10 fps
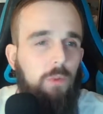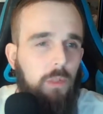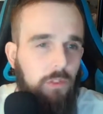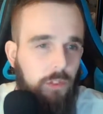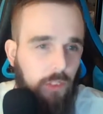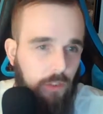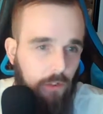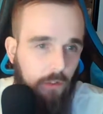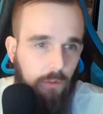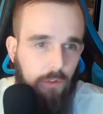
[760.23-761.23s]

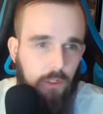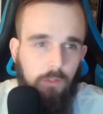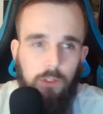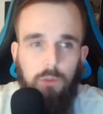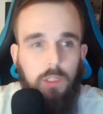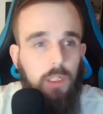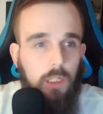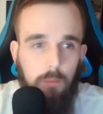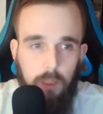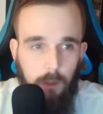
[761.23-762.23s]
26-year-old receiver, you can
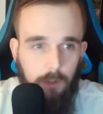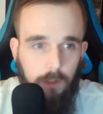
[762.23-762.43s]
keep them all